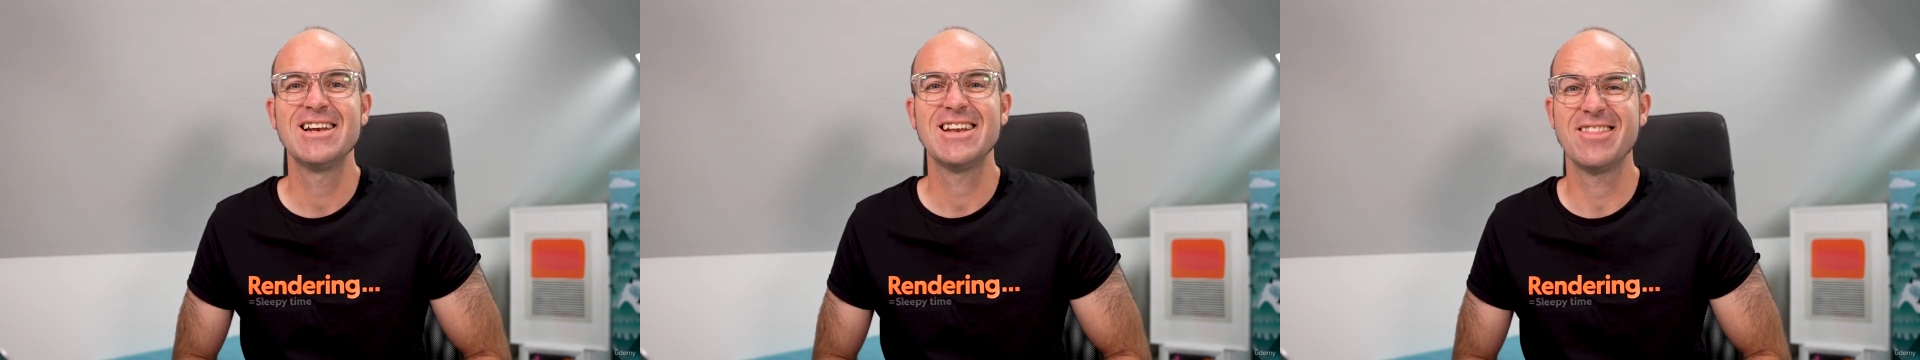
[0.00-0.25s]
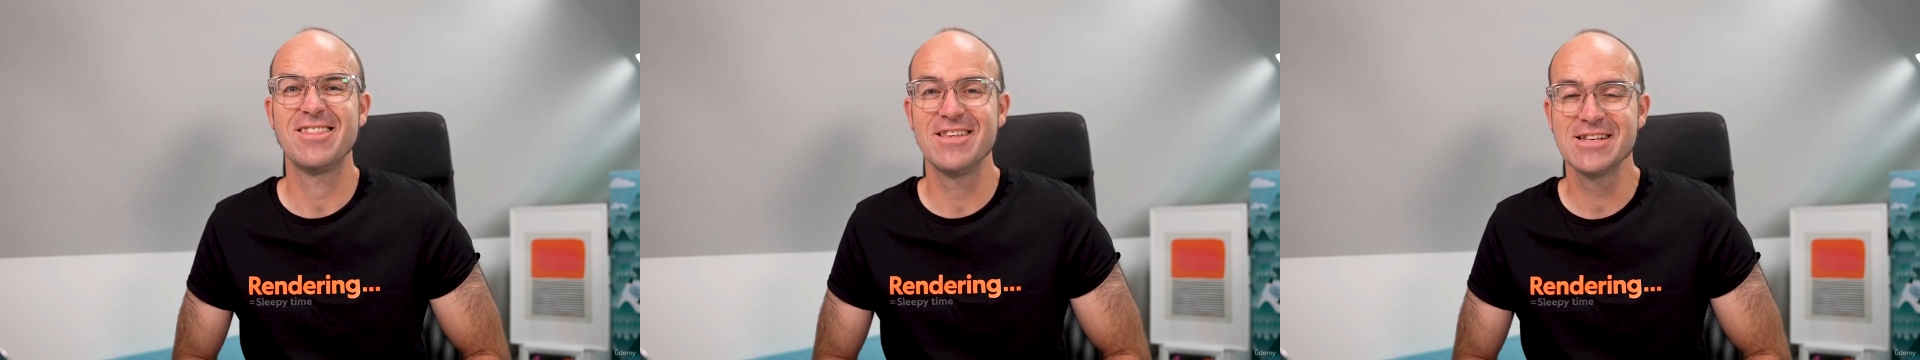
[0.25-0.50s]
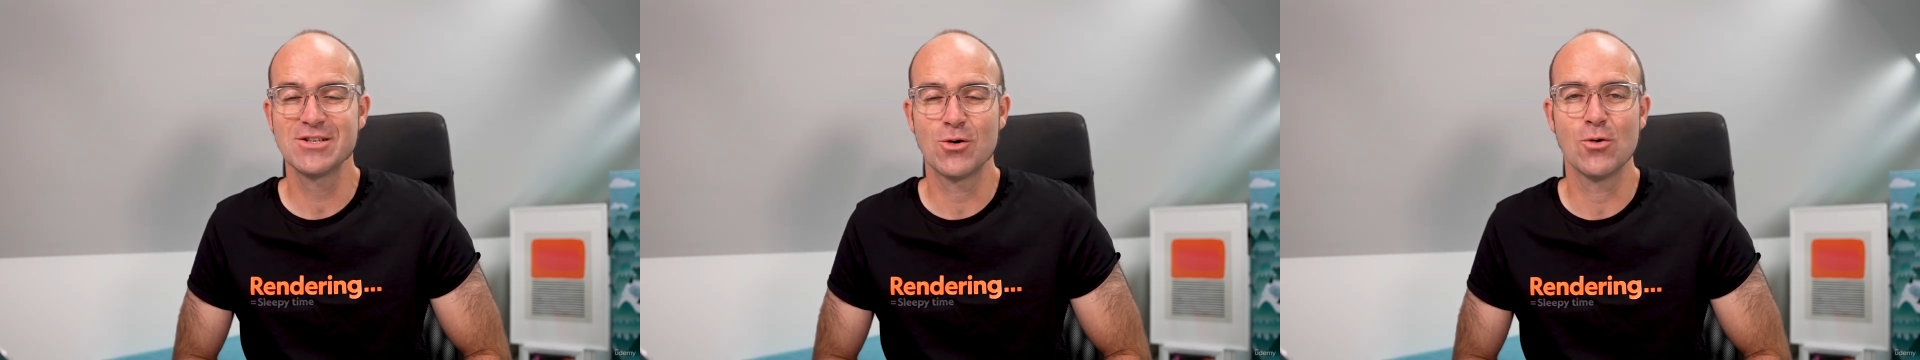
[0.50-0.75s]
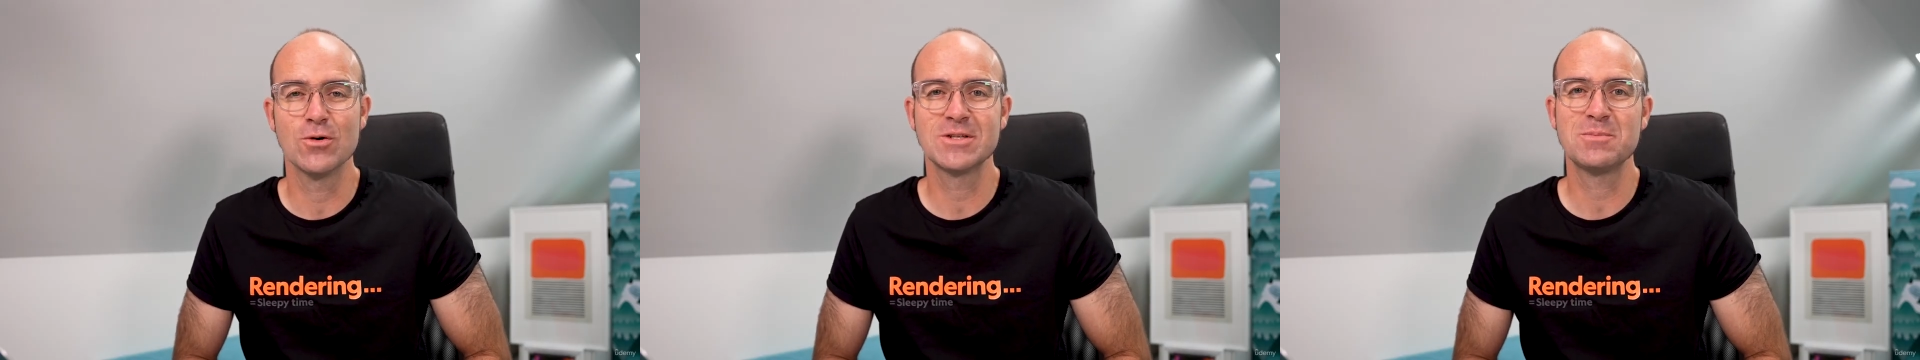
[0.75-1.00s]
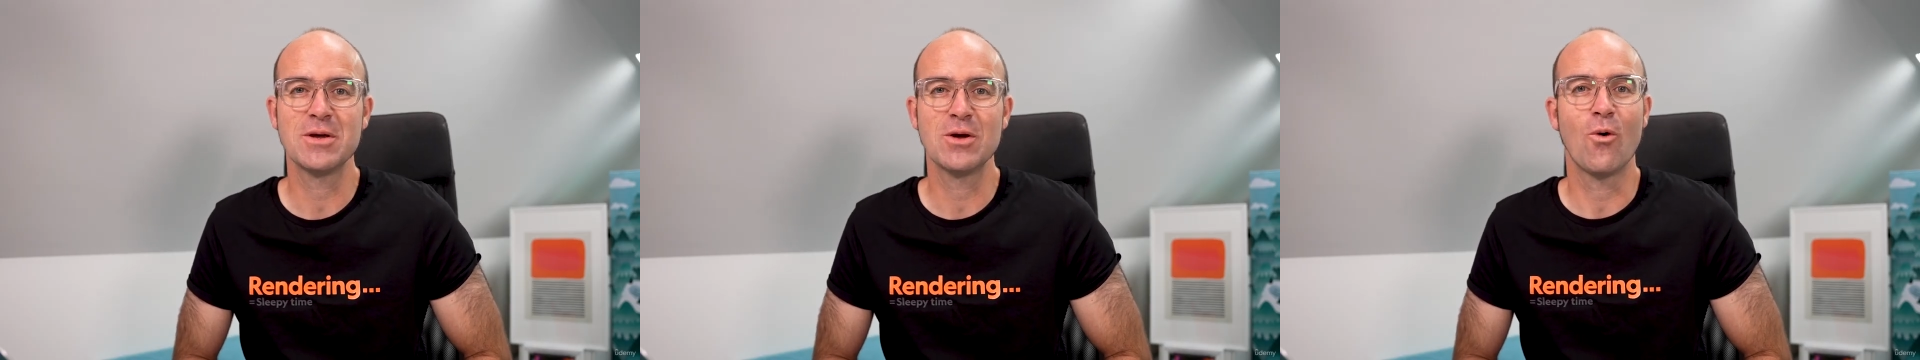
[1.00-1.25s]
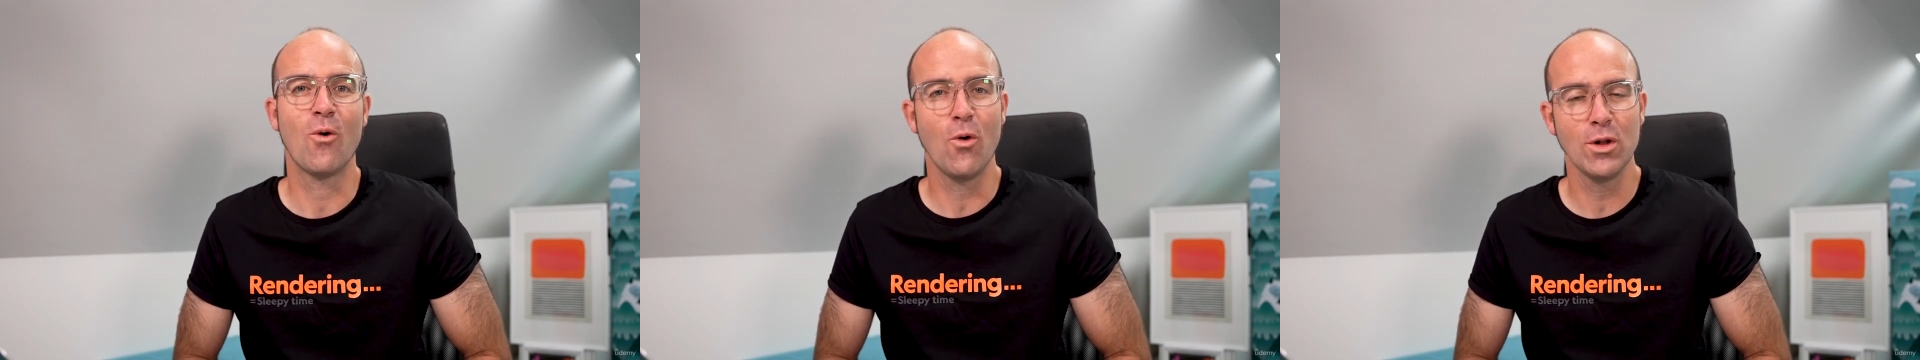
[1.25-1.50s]
let this course be
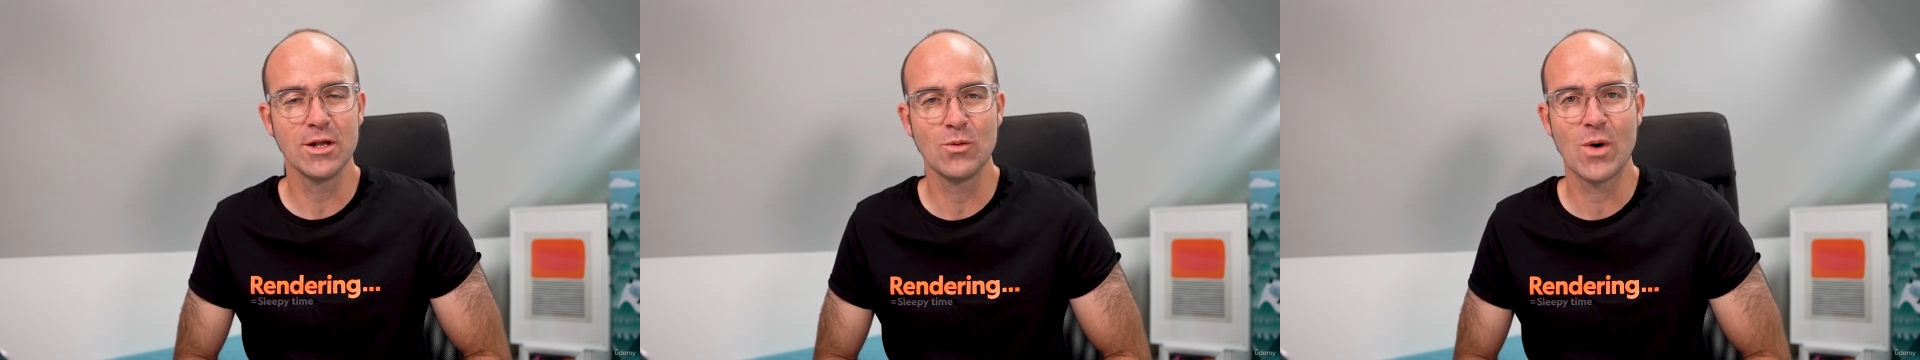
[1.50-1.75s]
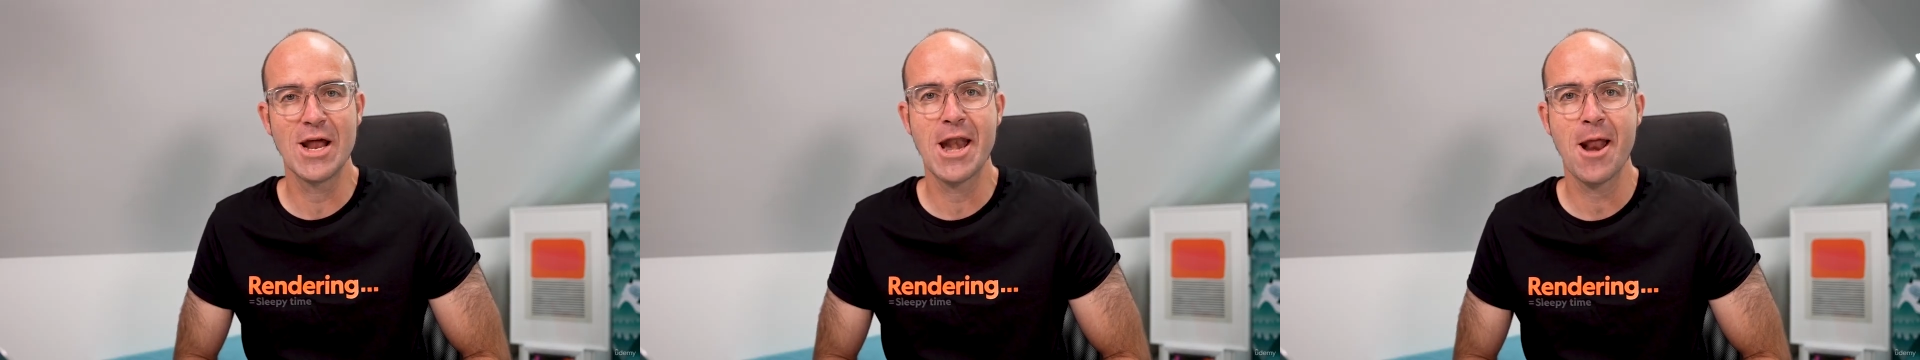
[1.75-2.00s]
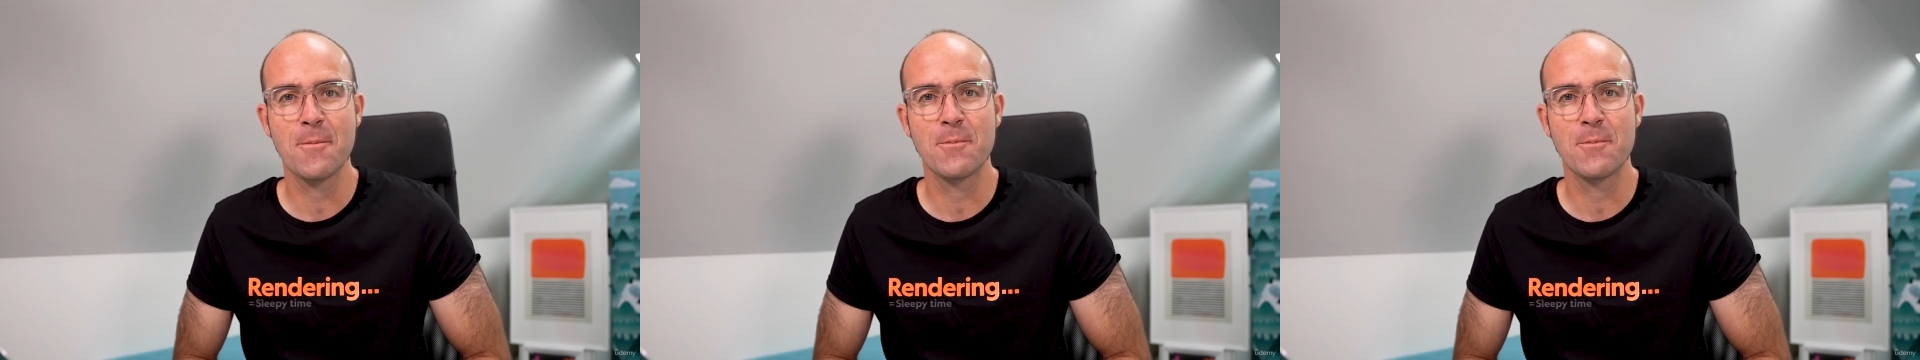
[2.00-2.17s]
your all-in-one